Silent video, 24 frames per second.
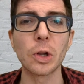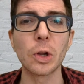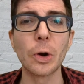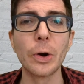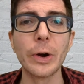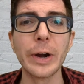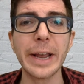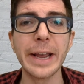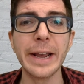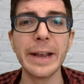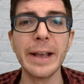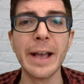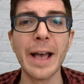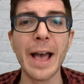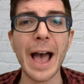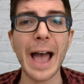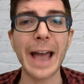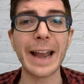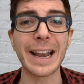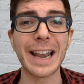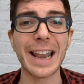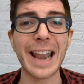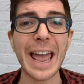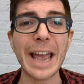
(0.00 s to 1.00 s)
learning
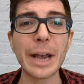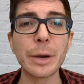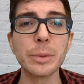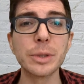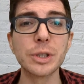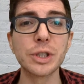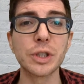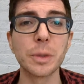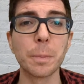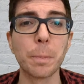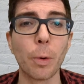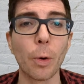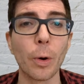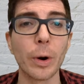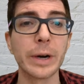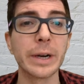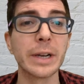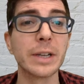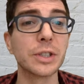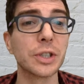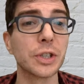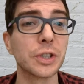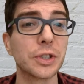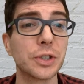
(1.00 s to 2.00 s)
and language
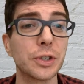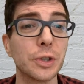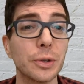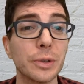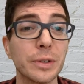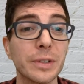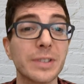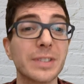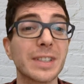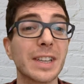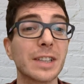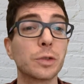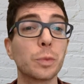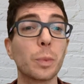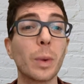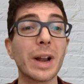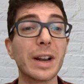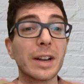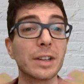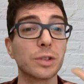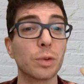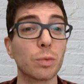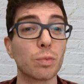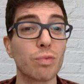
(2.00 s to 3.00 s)
support to students, as well
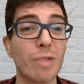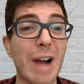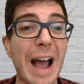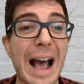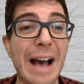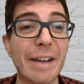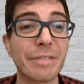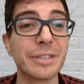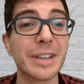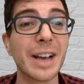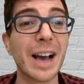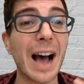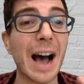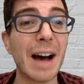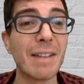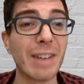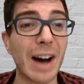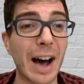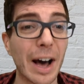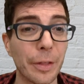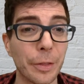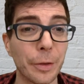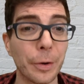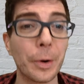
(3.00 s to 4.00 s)
as a raft of
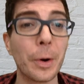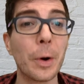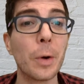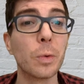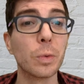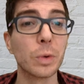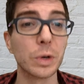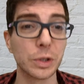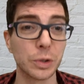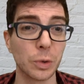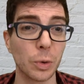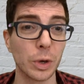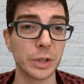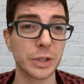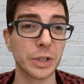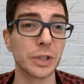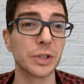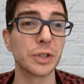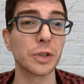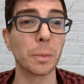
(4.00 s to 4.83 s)
other resources.